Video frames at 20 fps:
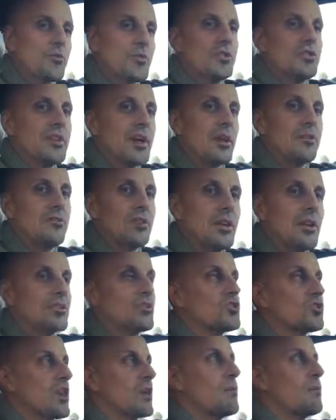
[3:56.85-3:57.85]
written down your guilt
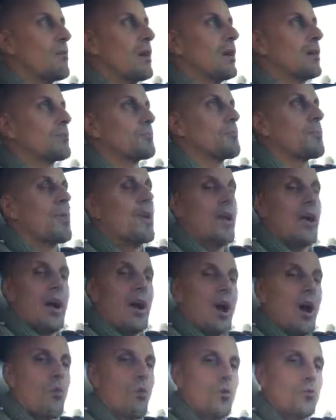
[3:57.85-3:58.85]
and shame about,
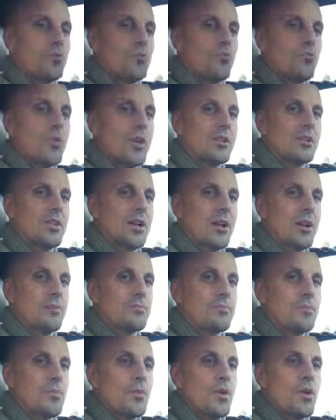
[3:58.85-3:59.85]
I want you to write
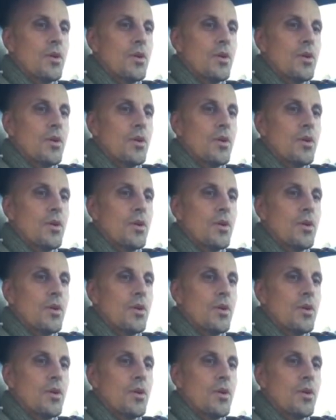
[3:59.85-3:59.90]
down